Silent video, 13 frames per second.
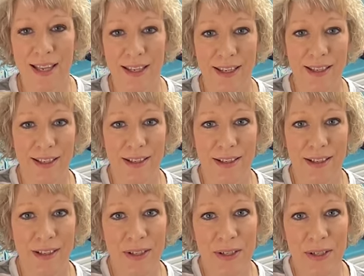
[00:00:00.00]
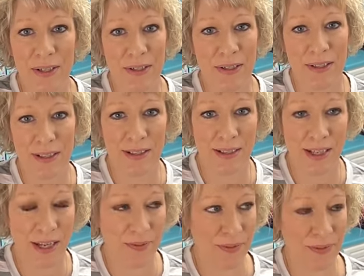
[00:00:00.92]
and
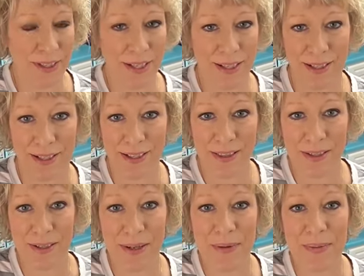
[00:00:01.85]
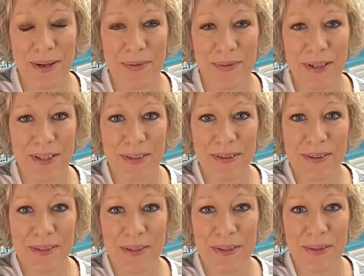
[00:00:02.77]
haven't had anything on my
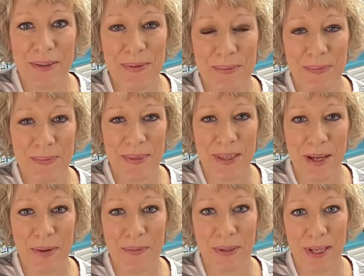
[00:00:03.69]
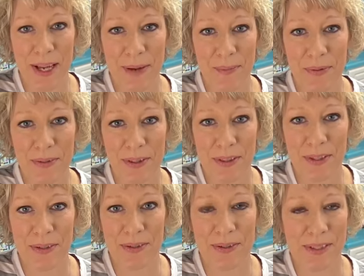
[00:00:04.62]
windows, so I'm really happy with
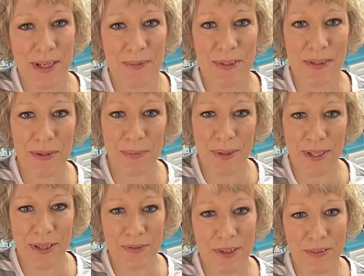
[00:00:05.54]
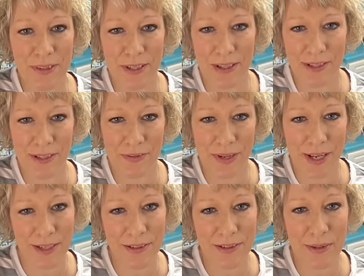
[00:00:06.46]
those. I'm still playing around with the idea of
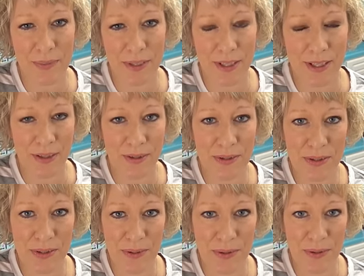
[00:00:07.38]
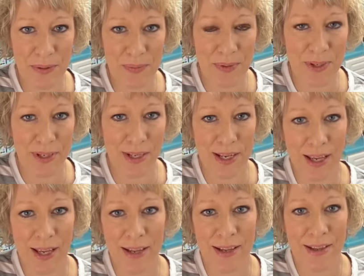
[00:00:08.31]
adding something else to them, but
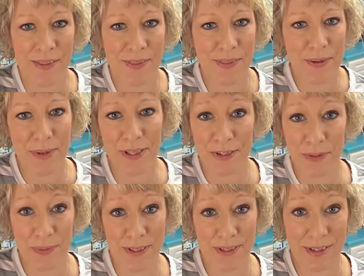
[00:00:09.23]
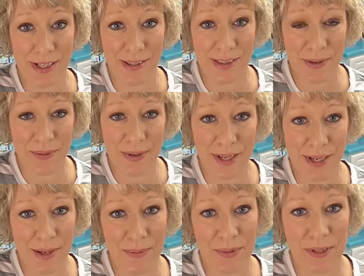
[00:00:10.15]
they might just be staying that
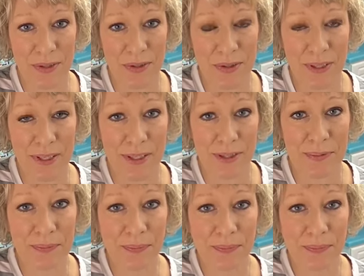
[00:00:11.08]
way. I'm not sure yet.